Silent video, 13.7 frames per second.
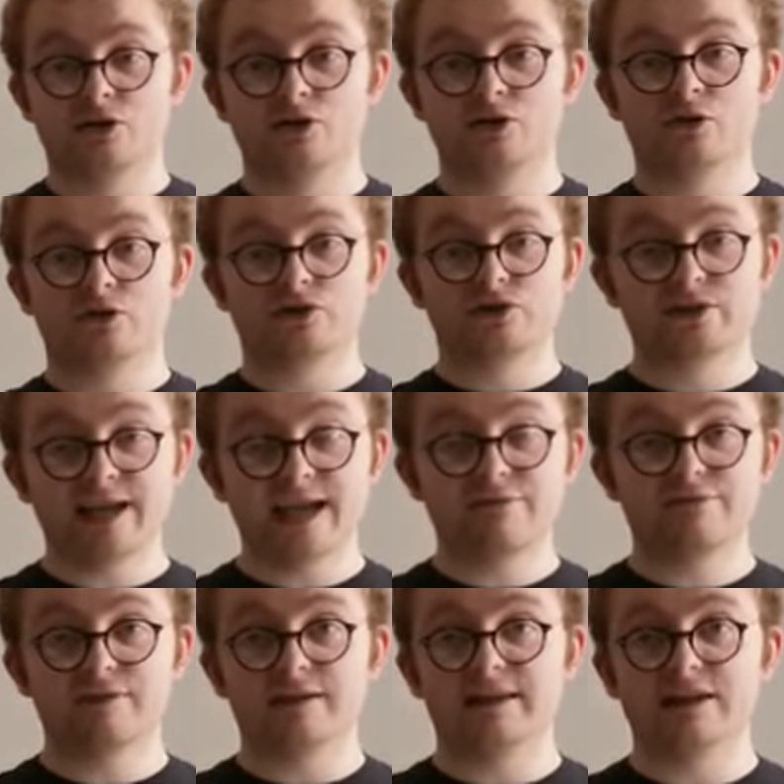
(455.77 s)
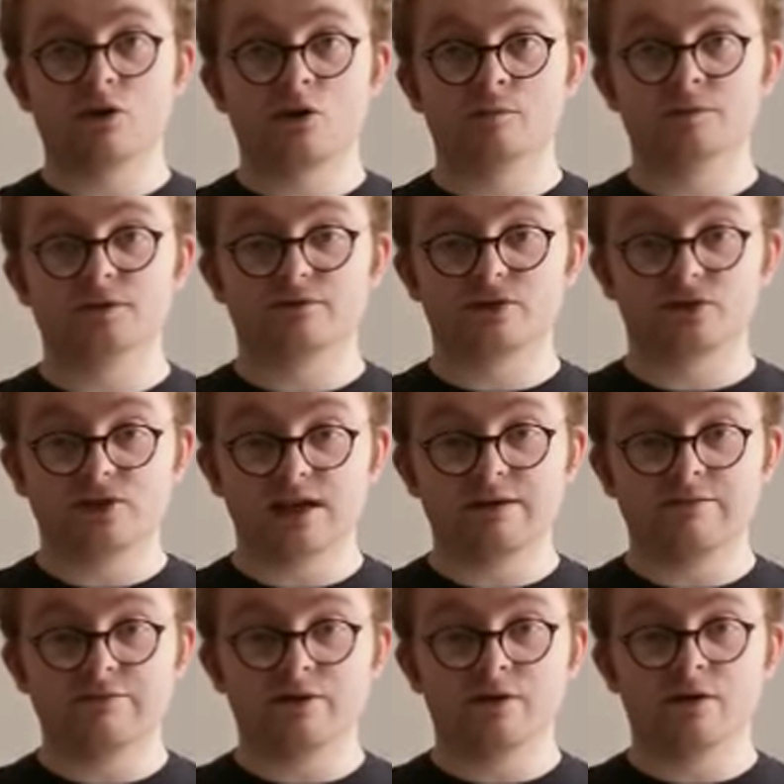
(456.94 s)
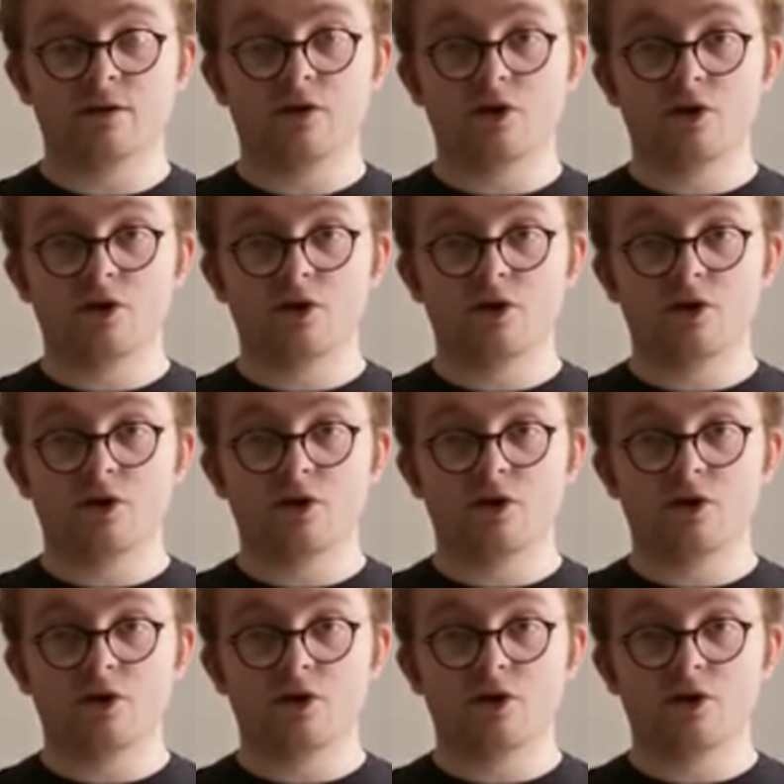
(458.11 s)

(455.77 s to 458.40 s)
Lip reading: you are safe in the arms of a Saviour